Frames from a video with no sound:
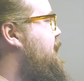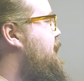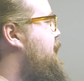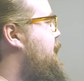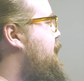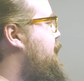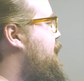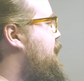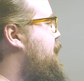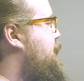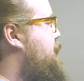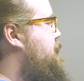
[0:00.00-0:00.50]

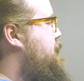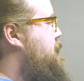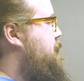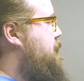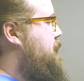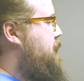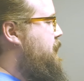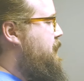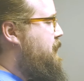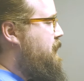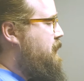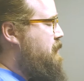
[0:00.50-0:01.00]
um,
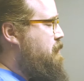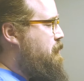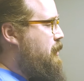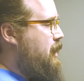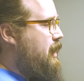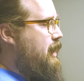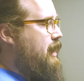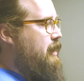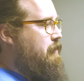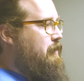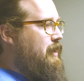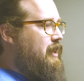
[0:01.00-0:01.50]

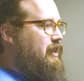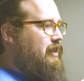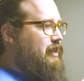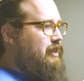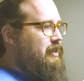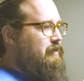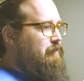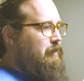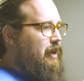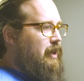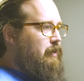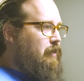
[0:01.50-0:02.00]
buying
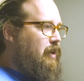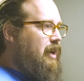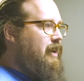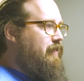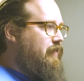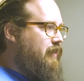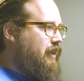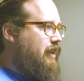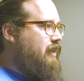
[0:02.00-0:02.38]
because my wife,